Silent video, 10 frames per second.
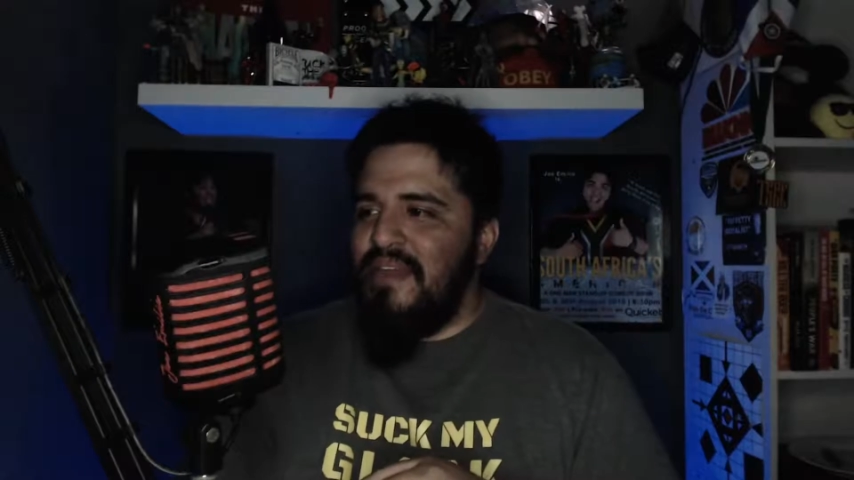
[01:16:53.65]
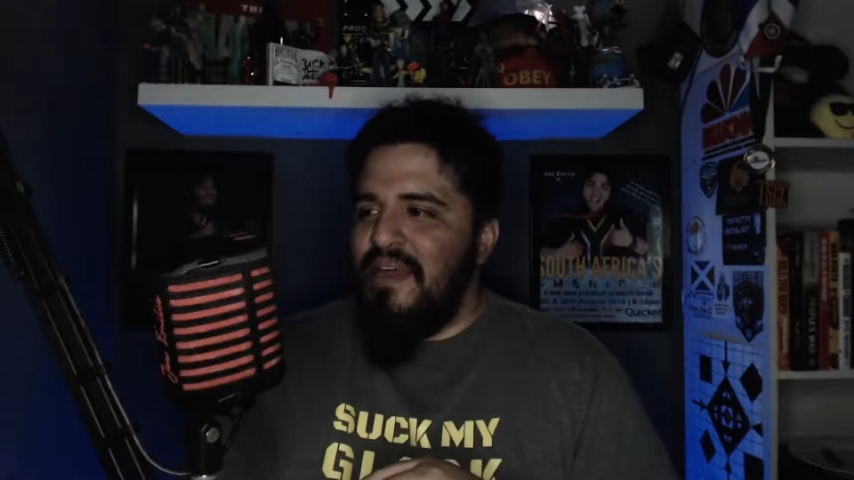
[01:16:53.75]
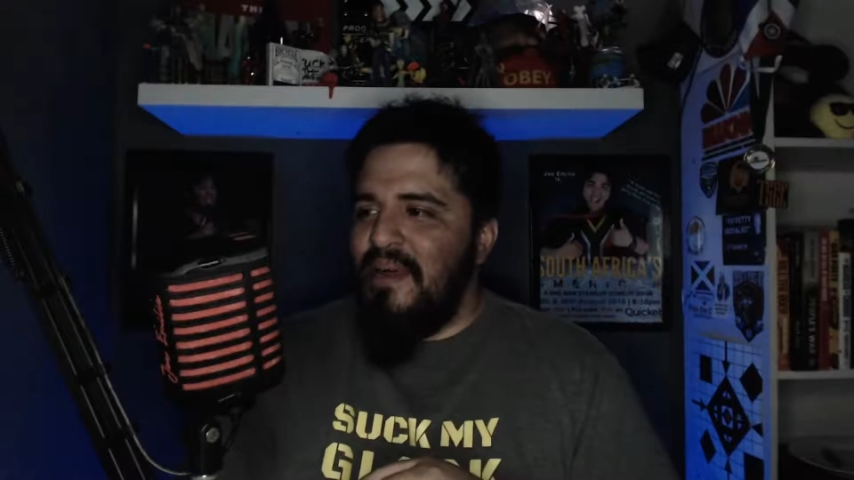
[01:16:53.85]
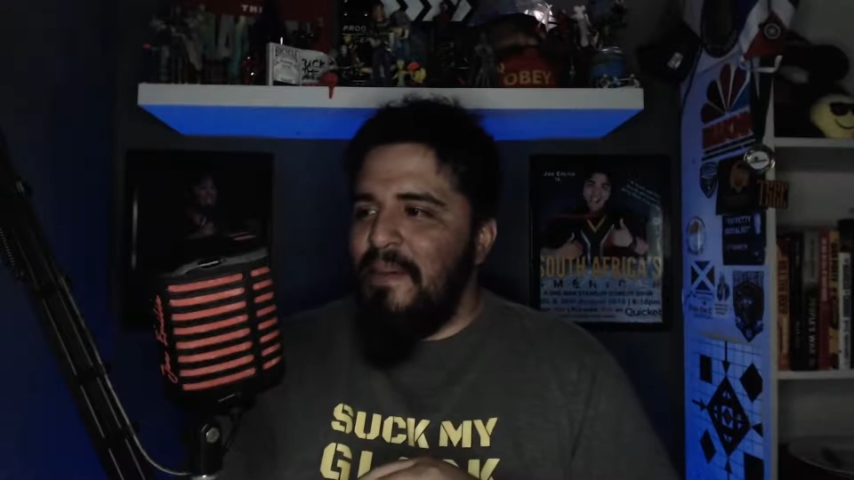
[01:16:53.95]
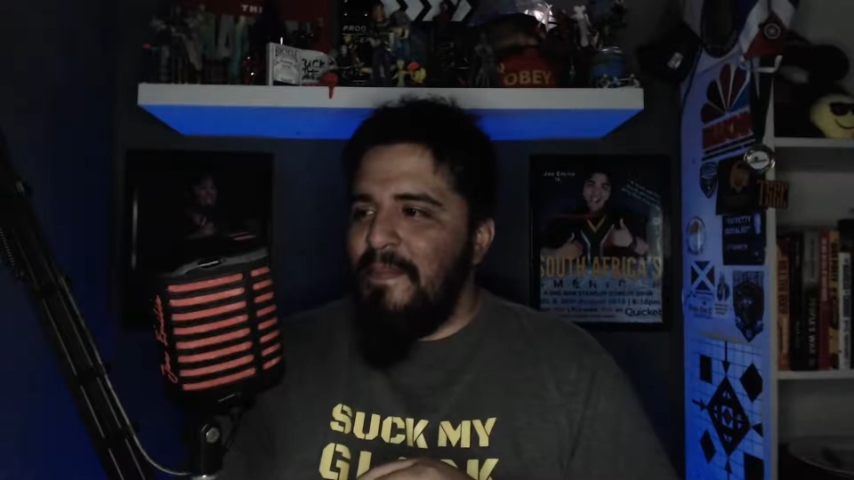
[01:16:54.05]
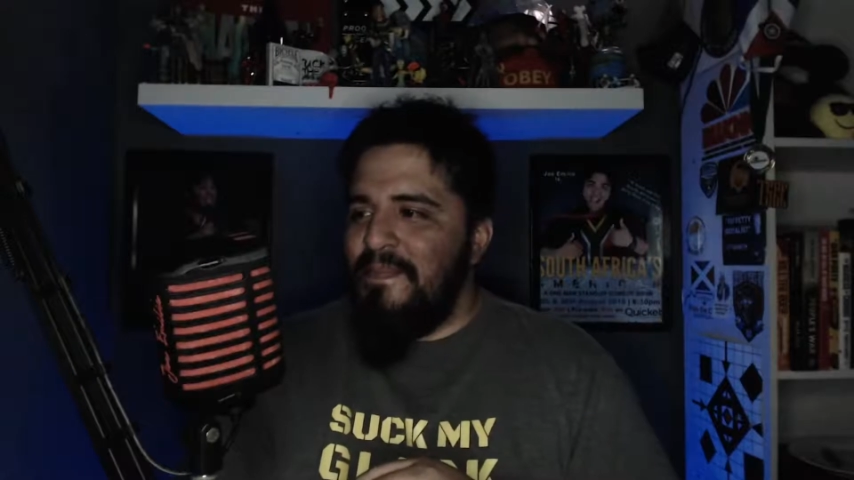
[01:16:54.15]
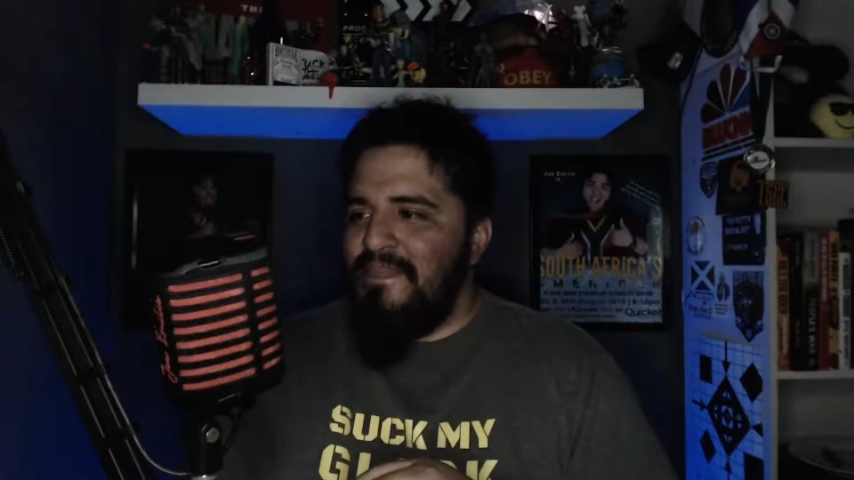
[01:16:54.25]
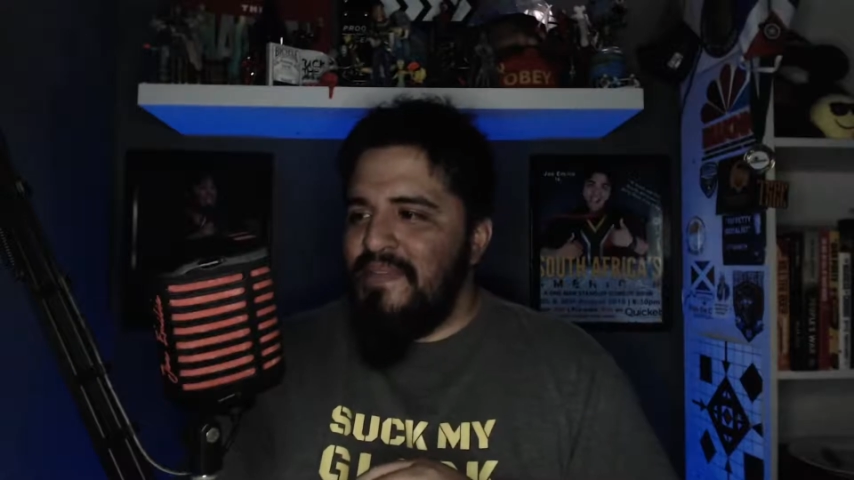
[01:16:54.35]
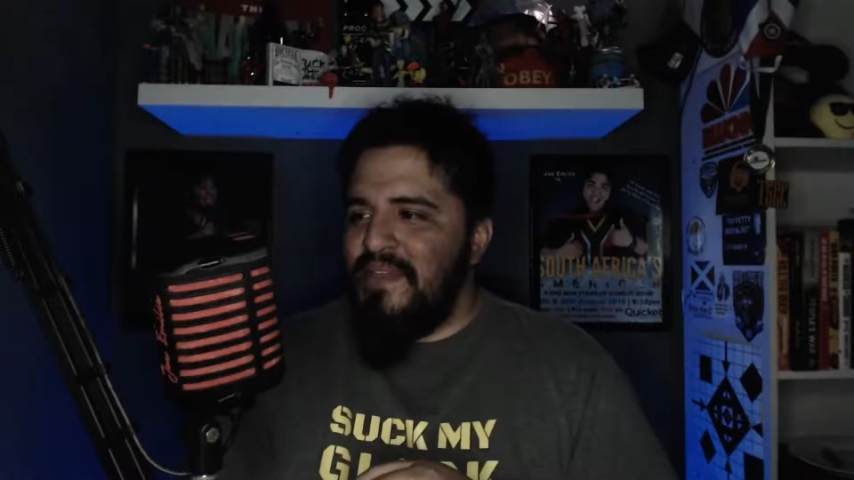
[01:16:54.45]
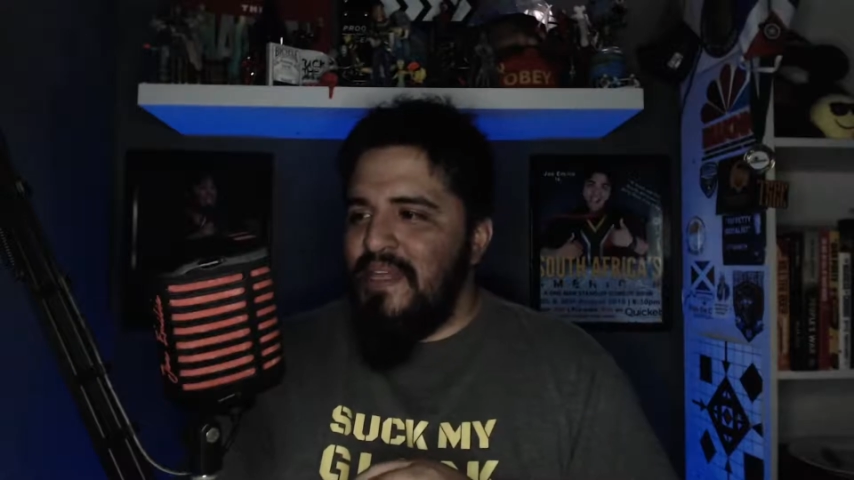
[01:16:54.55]
So
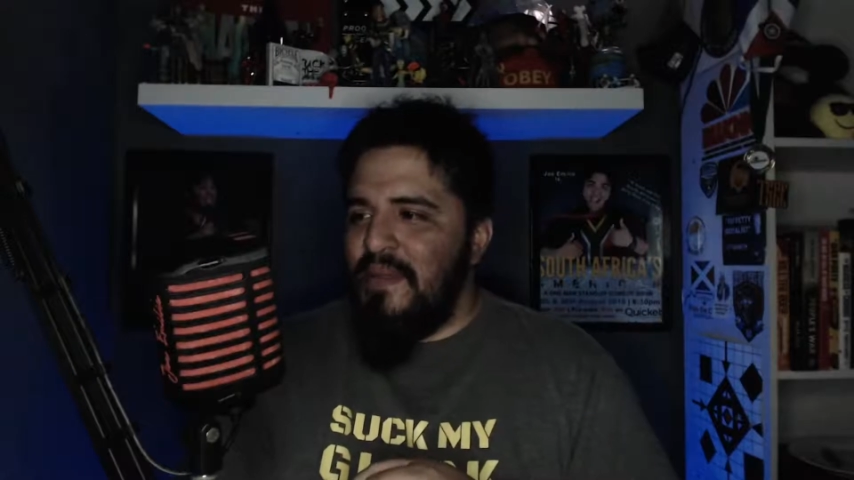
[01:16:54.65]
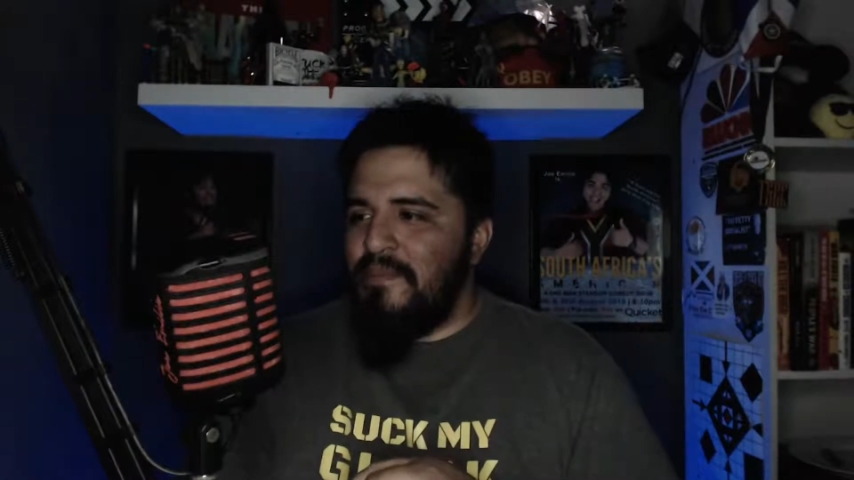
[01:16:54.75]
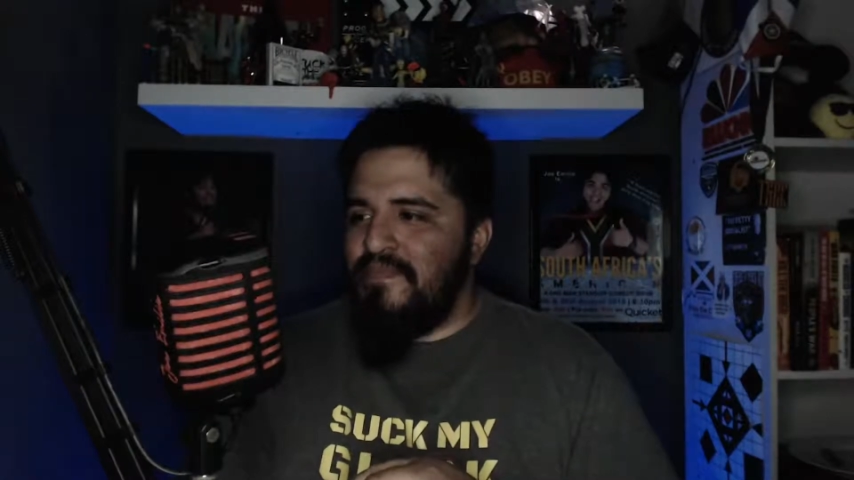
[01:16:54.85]
yeah.